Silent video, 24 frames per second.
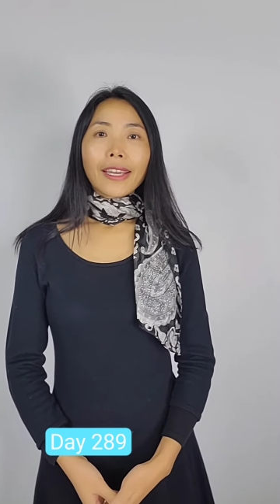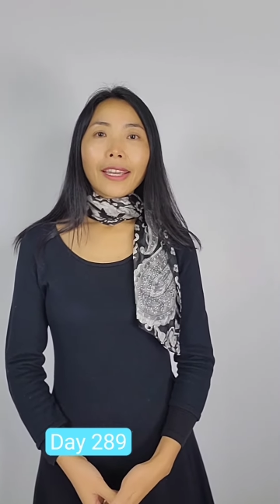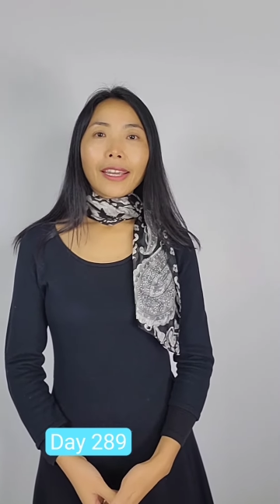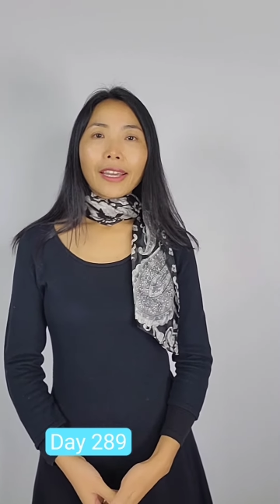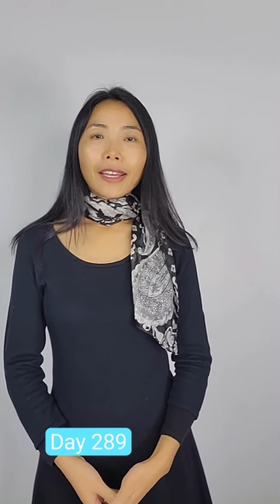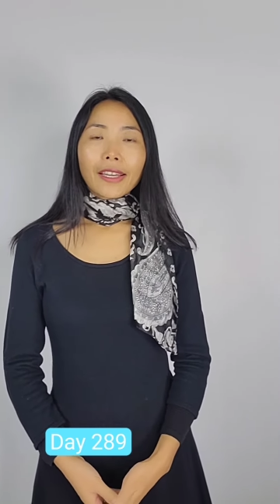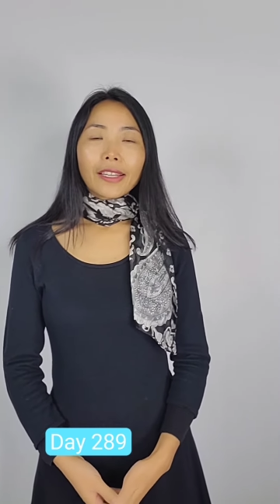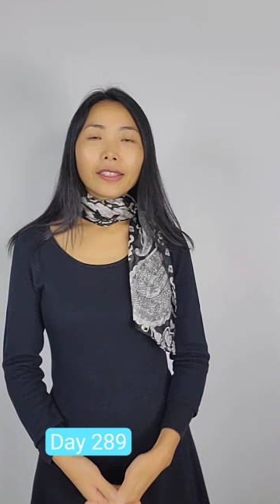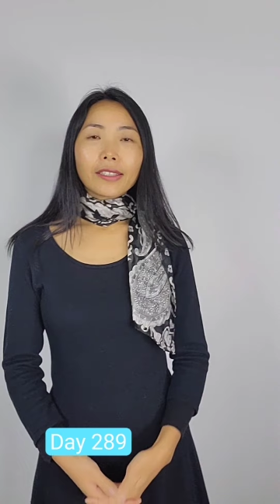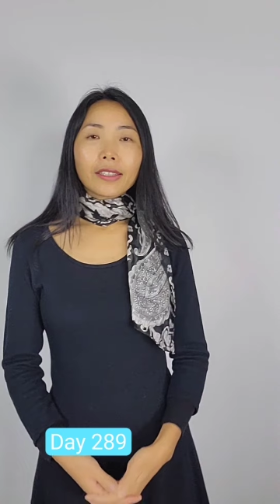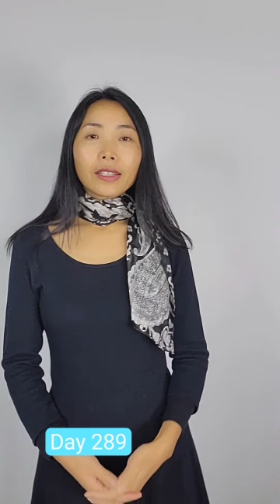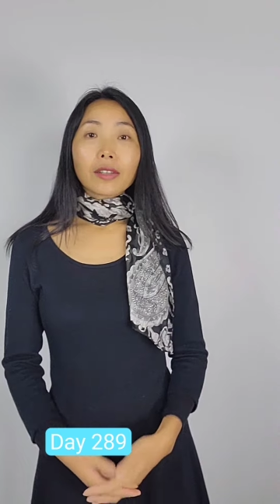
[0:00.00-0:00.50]

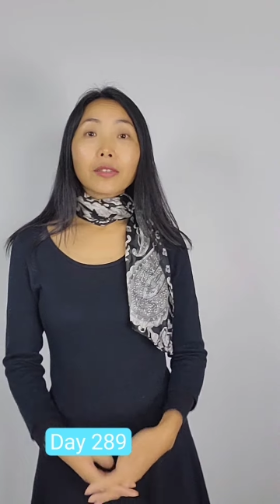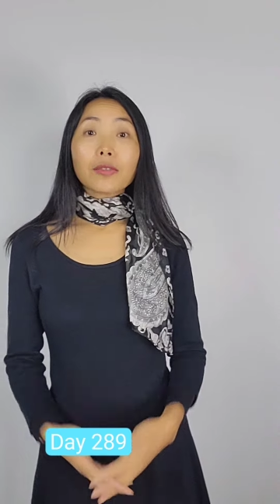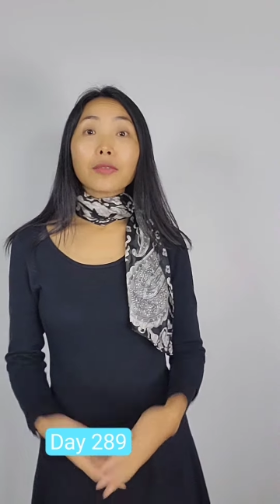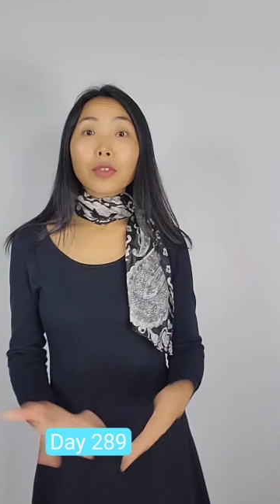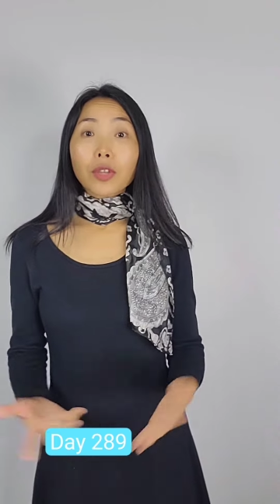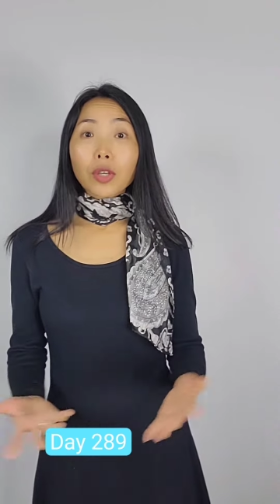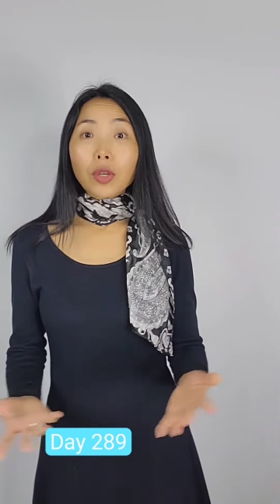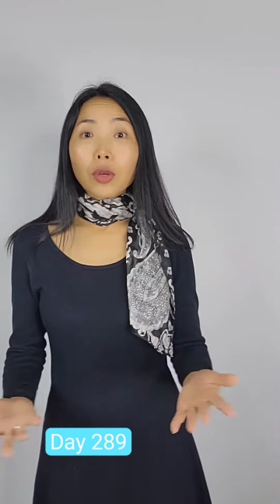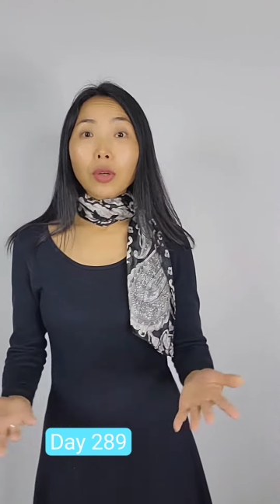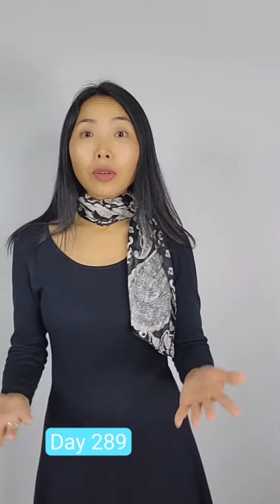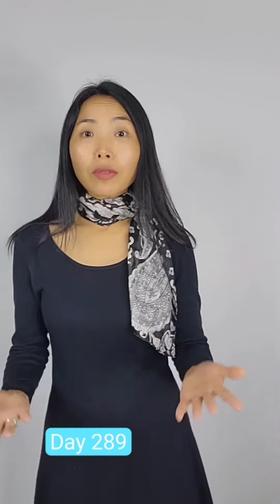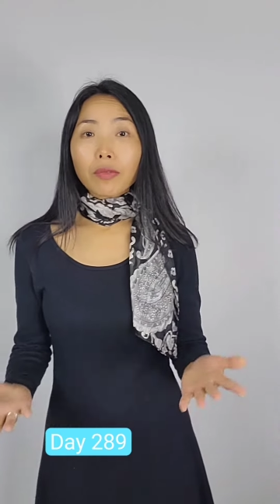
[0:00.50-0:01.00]
And a
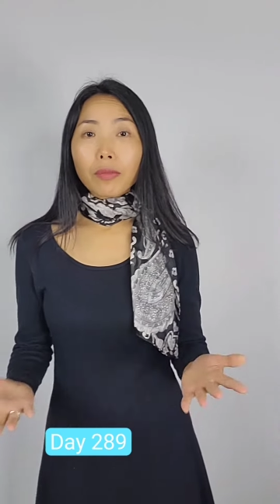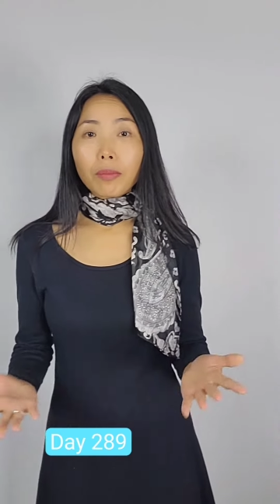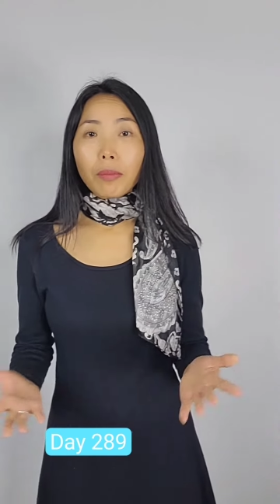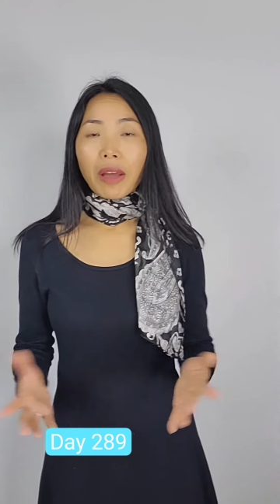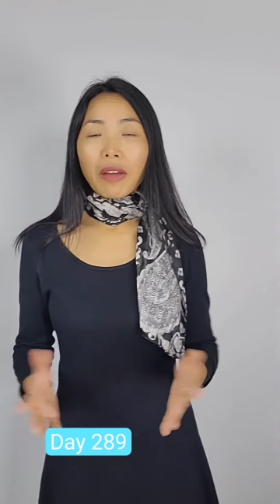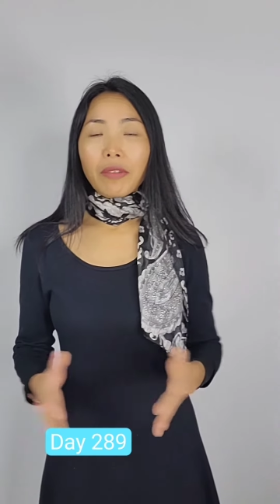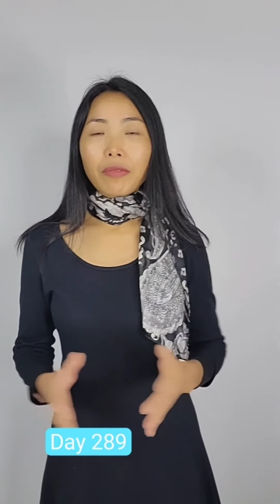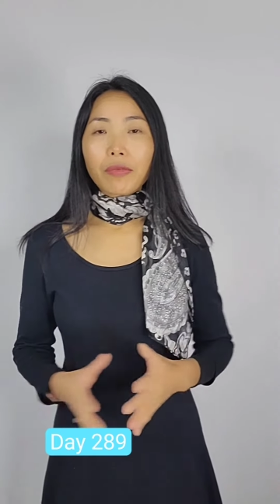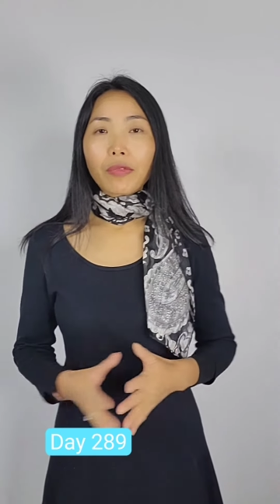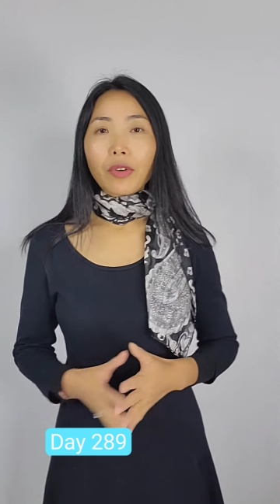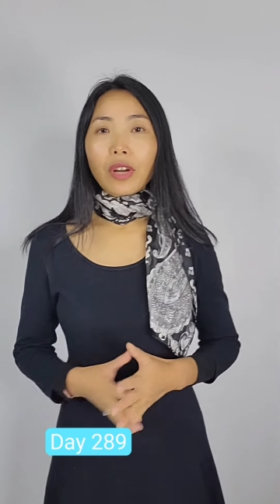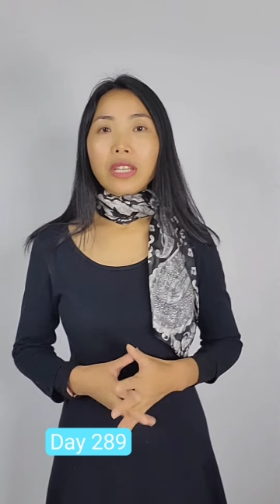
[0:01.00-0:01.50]
few of
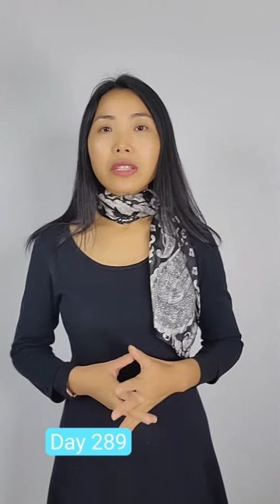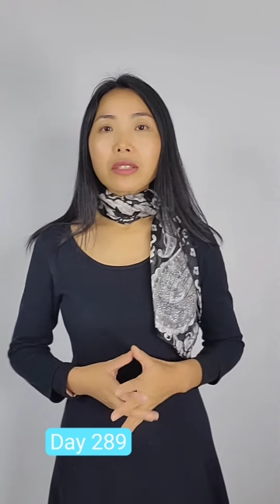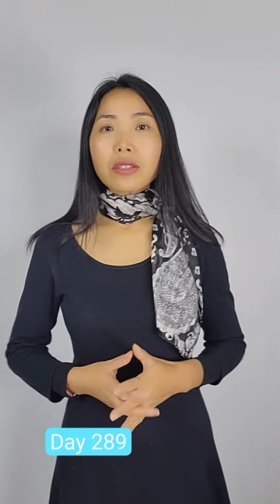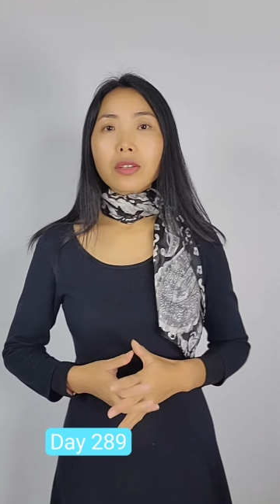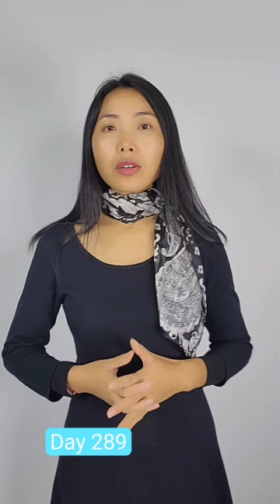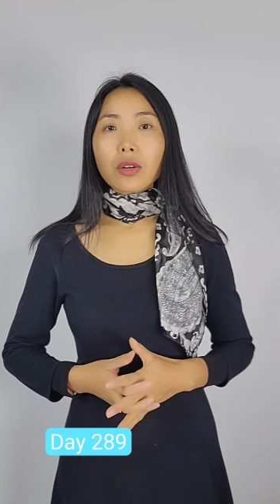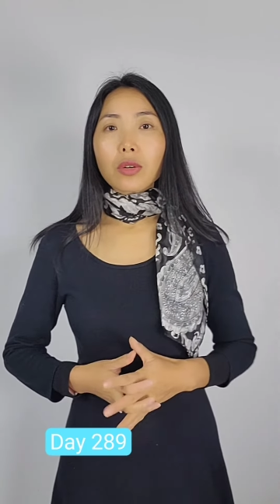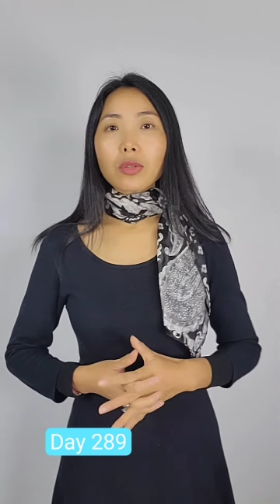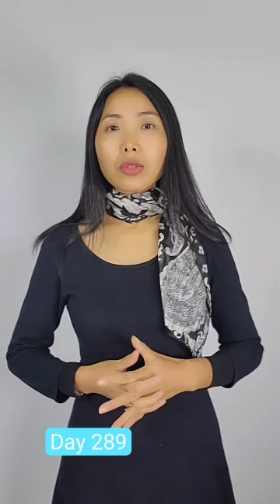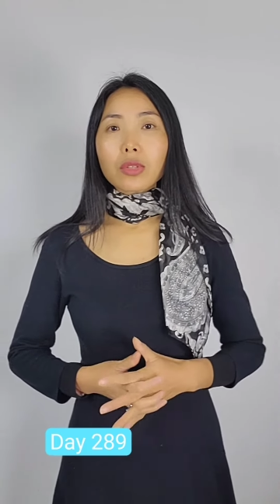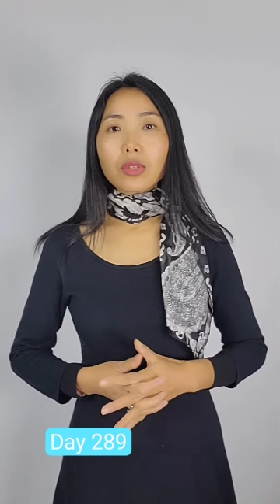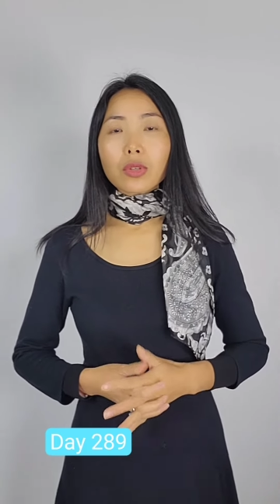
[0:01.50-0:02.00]
my
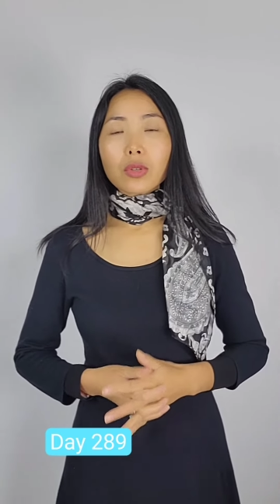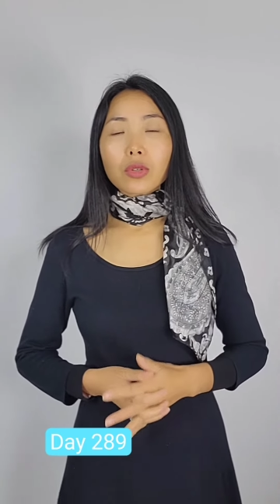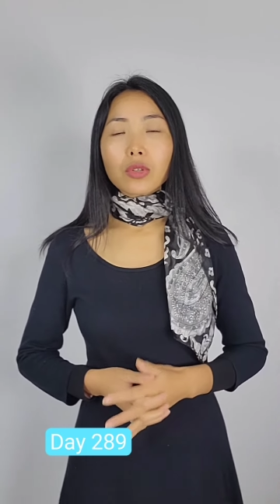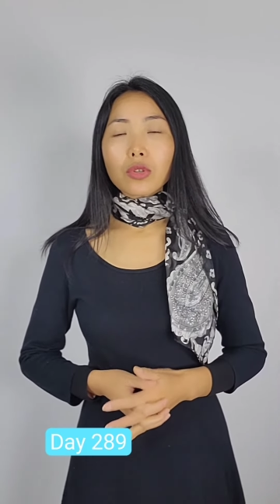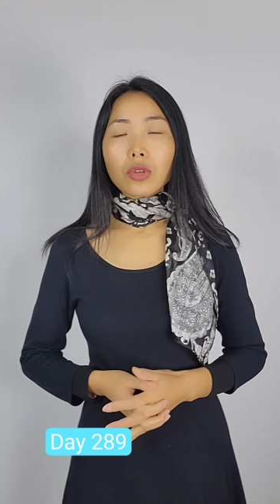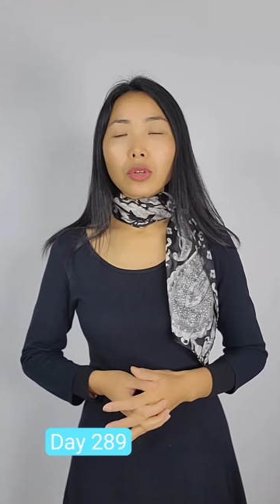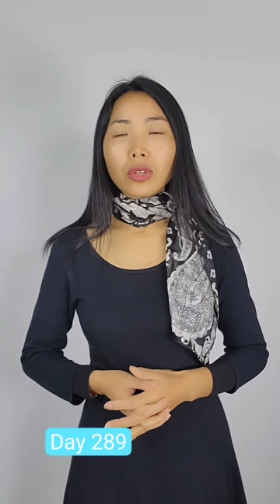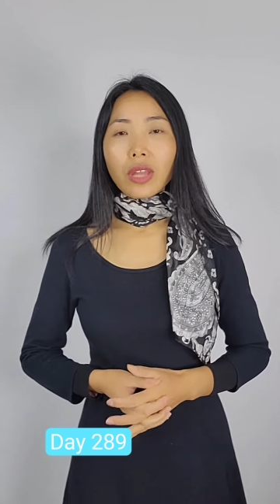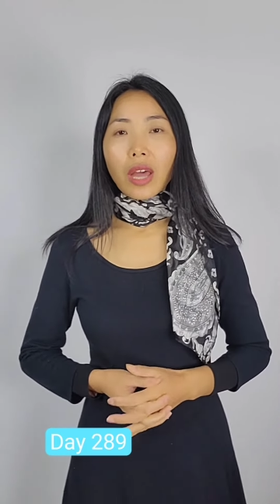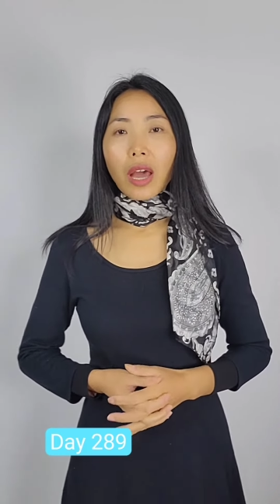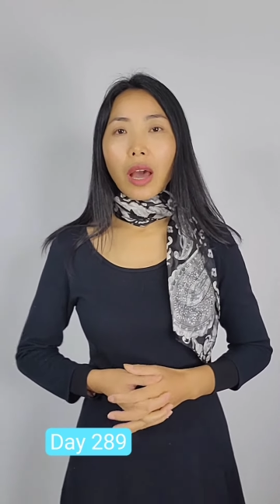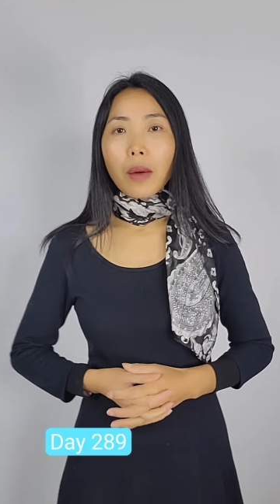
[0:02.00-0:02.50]
friends also showed